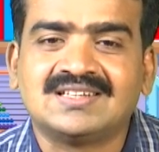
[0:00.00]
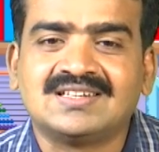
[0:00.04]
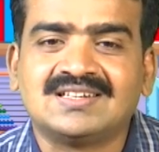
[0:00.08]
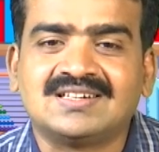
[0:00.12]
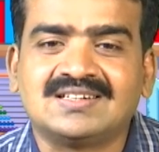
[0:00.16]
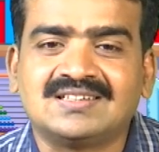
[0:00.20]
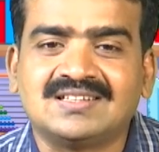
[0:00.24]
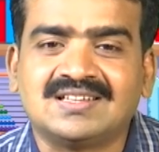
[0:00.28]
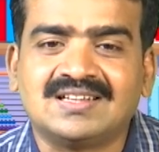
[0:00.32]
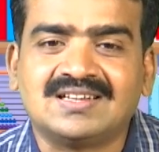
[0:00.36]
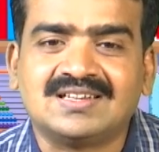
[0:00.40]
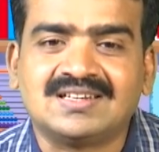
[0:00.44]

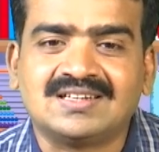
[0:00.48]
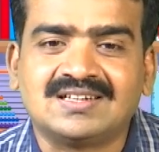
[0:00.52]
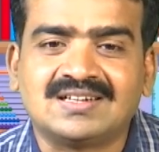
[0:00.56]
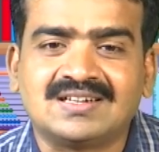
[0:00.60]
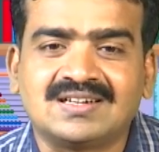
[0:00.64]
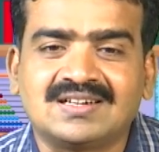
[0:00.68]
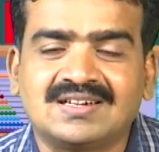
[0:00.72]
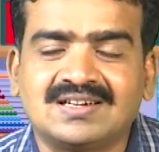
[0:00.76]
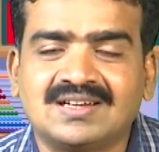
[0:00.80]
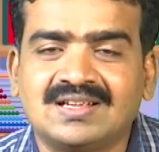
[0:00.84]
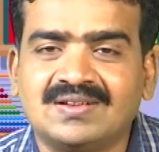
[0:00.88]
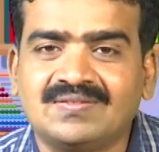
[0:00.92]
Then
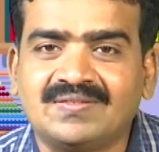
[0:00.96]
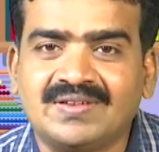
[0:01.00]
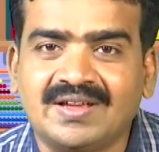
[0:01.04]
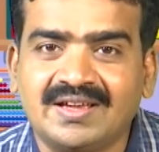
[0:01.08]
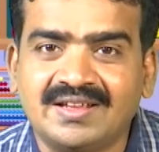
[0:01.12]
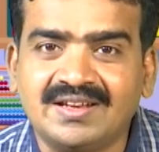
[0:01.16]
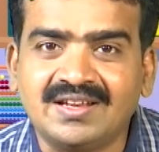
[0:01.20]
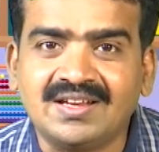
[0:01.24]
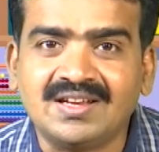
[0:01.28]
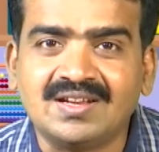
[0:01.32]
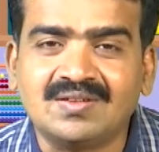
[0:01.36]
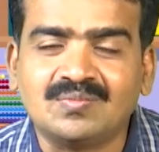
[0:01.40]
if
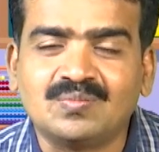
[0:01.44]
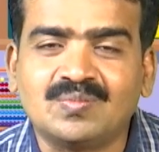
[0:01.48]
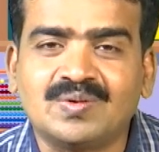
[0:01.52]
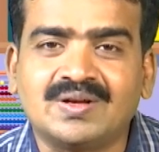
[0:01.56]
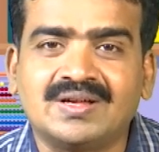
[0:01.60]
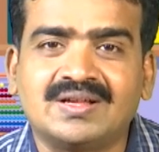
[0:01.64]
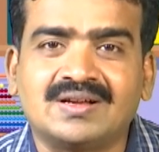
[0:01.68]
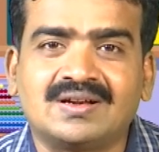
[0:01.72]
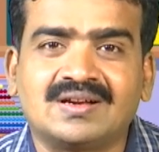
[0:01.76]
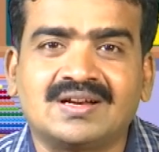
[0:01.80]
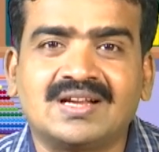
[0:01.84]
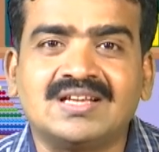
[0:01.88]
any
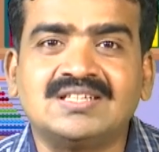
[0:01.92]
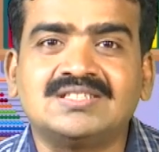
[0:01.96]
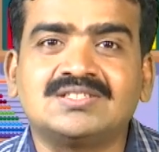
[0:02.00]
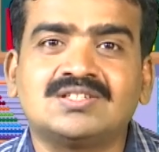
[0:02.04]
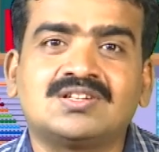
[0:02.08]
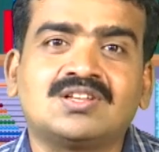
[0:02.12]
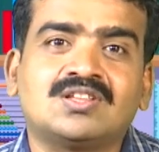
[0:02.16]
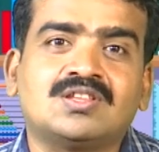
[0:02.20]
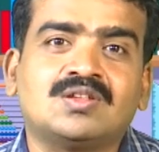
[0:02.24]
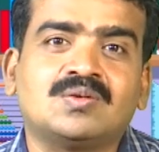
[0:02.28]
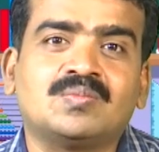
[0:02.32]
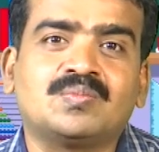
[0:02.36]
number raised to
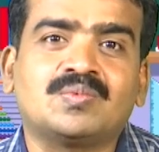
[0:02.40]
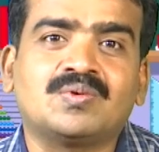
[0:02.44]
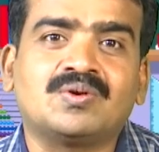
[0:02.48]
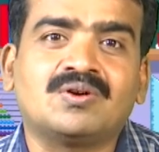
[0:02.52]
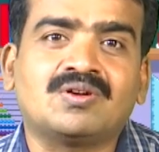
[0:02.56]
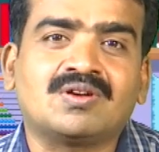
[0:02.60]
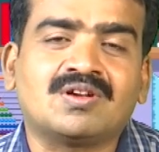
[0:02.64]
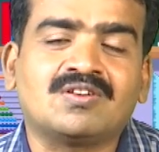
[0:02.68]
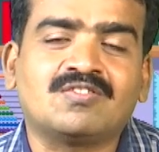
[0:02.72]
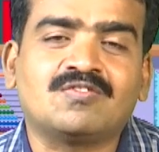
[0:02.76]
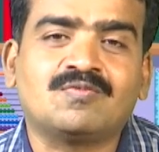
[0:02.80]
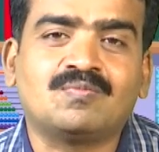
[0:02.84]
the power
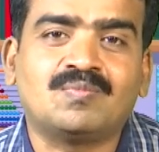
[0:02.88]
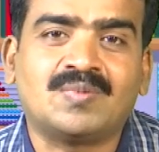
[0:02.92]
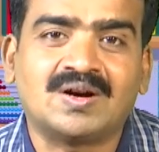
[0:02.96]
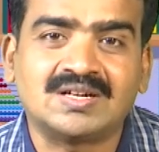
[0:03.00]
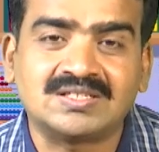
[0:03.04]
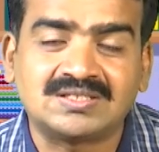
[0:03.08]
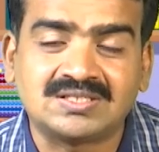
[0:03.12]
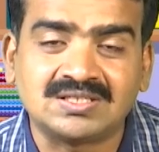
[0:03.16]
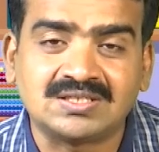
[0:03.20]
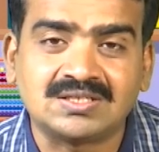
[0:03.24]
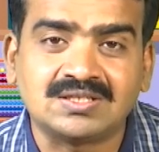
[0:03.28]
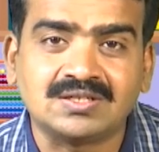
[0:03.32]
of
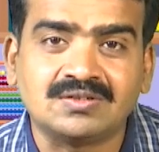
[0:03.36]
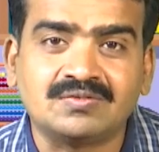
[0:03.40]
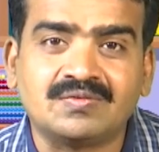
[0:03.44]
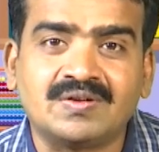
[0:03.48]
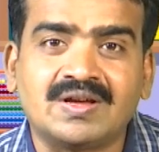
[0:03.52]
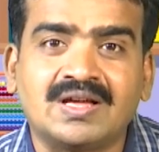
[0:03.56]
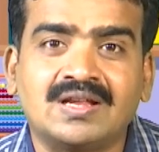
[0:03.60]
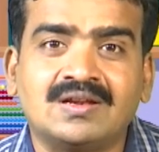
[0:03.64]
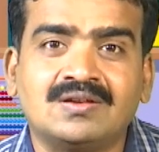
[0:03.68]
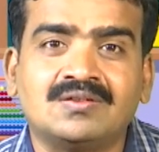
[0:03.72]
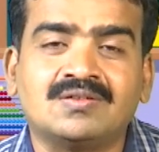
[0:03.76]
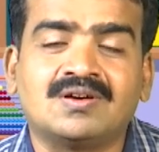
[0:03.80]
positive
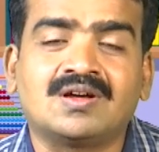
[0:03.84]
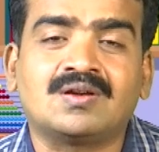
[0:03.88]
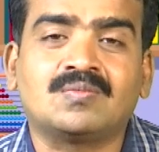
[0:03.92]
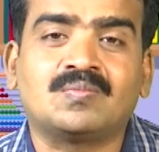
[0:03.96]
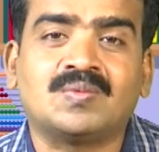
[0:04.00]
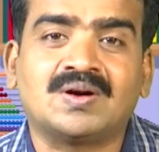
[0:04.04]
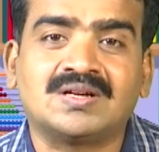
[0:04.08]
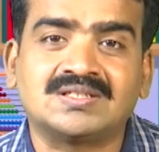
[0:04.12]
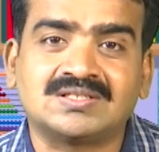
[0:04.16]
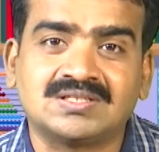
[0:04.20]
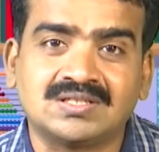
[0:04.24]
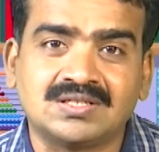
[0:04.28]
value or
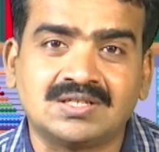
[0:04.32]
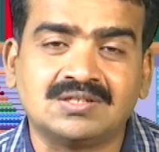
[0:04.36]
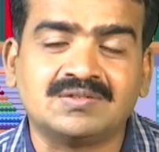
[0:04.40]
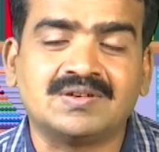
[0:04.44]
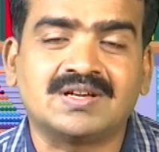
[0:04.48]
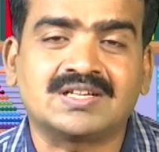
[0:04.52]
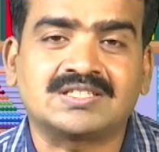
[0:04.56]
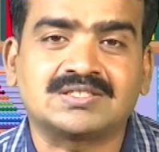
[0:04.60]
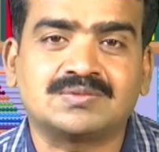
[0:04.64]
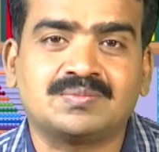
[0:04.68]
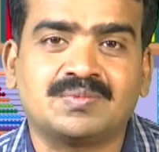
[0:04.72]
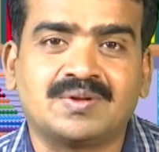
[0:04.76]
positive
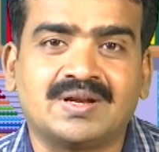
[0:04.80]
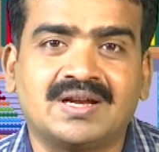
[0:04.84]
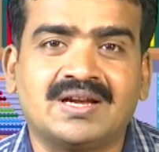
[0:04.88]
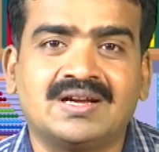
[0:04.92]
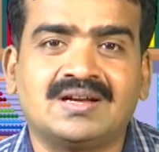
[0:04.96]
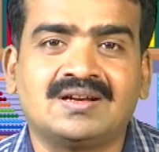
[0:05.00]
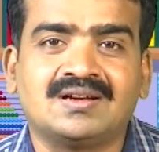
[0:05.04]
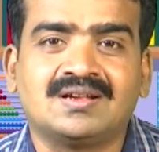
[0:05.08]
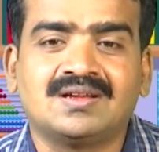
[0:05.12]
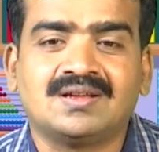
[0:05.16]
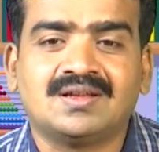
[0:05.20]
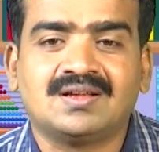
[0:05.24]
exponent,
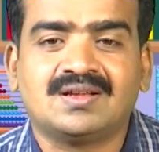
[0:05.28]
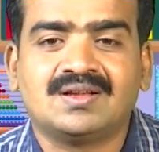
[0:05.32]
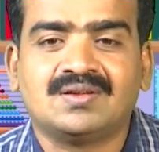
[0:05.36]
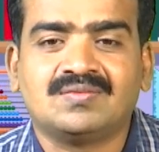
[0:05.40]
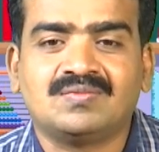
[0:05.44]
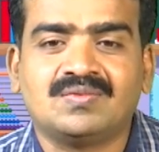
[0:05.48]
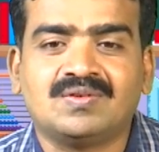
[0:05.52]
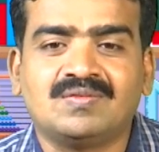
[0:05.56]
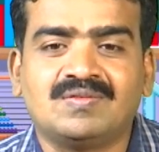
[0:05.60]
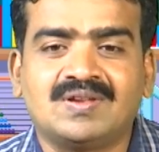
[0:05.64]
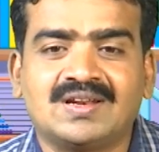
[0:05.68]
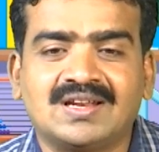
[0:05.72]

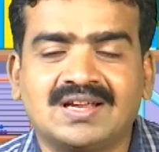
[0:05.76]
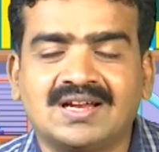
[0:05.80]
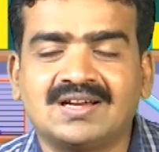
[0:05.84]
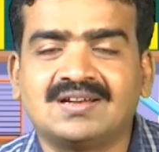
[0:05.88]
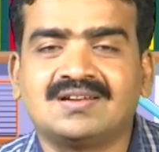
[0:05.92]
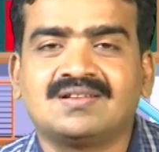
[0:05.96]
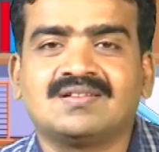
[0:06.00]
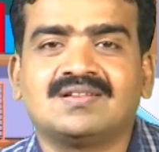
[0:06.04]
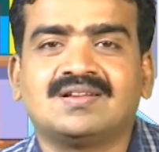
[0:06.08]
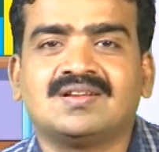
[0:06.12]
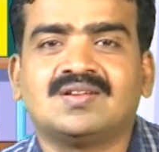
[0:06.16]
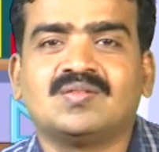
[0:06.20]
we will get
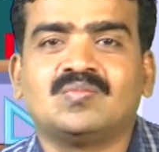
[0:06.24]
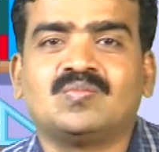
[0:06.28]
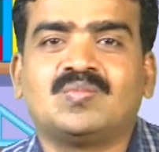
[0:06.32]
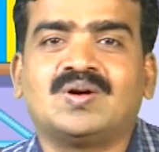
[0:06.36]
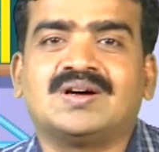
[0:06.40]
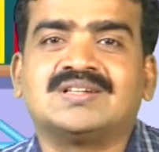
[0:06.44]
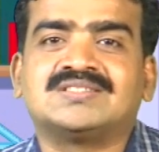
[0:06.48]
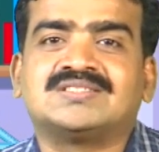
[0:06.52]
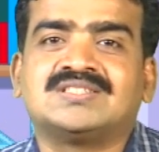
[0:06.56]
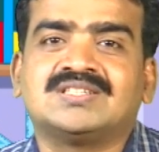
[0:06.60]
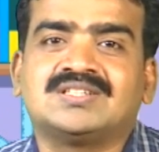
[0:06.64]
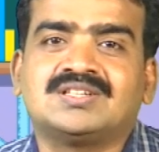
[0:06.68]

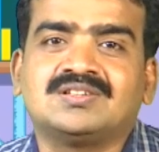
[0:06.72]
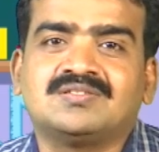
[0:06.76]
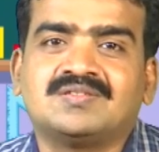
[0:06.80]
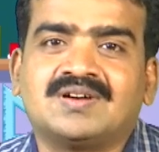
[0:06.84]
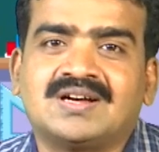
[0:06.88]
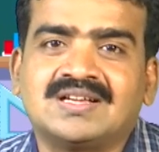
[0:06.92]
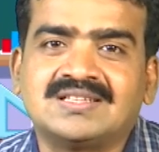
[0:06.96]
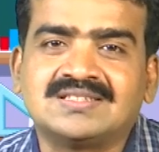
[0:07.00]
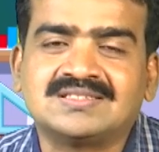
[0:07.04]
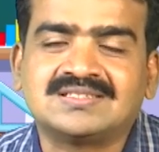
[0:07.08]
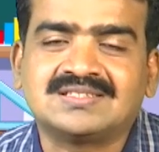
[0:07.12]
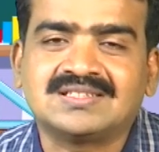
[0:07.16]
positive
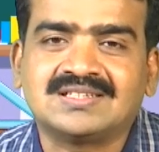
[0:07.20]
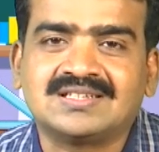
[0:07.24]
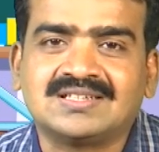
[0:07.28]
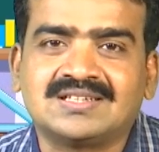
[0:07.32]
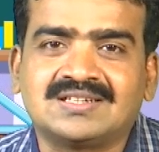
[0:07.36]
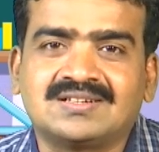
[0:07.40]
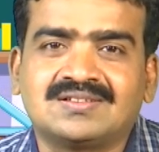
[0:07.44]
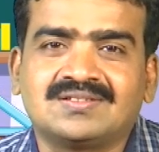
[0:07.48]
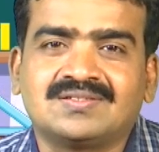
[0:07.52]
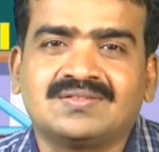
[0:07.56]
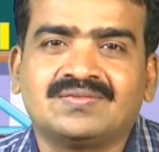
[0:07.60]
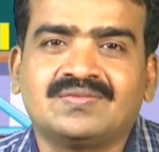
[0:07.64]
answer
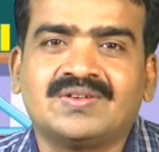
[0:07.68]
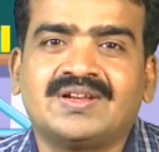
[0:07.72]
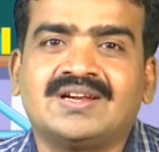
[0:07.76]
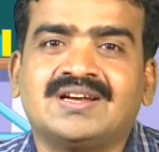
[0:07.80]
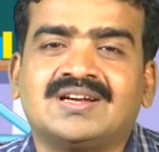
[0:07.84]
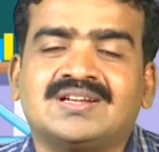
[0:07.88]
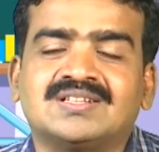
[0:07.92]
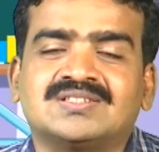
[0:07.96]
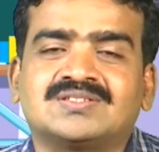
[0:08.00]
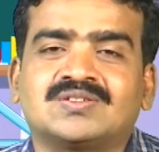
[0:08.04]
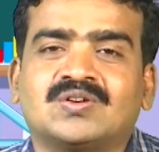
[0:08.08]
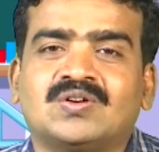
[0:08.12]
when it
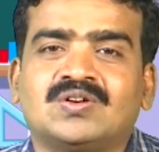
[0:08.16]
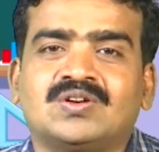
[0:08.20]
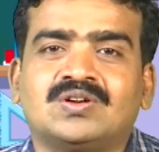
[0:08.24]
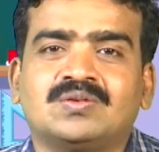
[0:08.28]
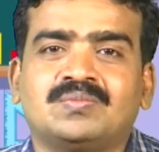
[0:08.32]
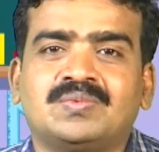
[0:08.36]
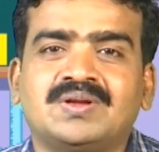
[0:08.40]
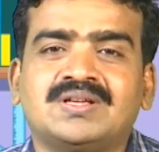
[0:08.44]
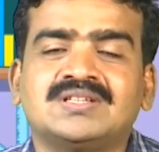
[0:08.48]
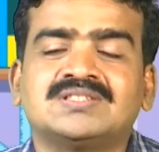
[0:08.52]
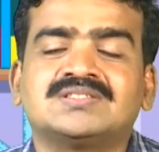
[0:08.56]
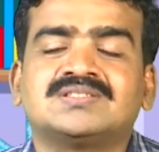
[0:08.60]
is going to
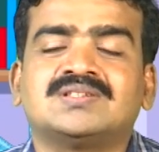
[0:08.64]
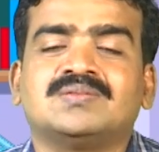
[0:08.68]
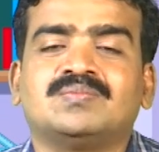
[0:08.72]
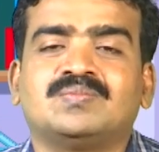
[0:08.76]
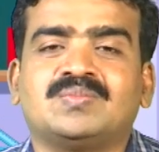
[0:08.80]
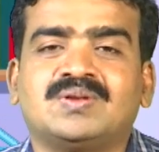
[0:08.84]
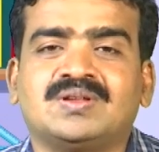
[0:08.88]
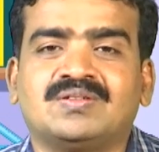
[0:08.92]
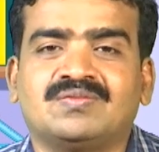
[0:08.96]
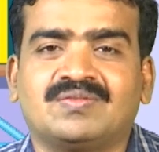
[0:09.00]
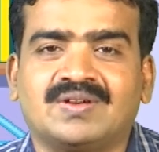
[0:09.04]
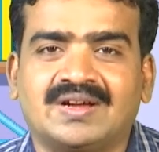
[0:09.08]
be
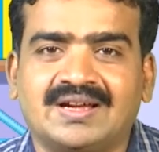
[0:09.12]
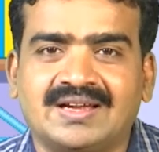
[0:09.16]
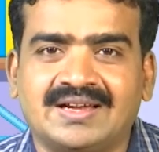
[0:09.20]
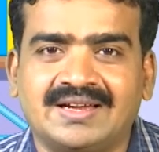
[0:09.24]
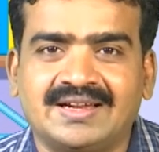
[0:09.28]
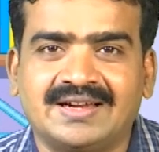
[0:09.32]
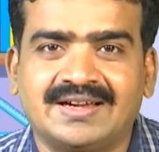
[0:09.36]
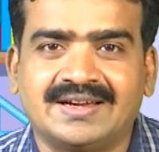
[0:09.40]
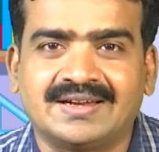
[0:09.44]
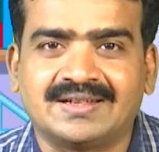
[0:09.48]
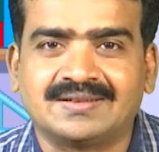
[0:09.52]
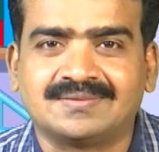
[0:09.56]

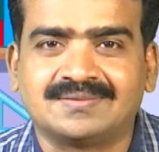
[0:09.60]
simplified.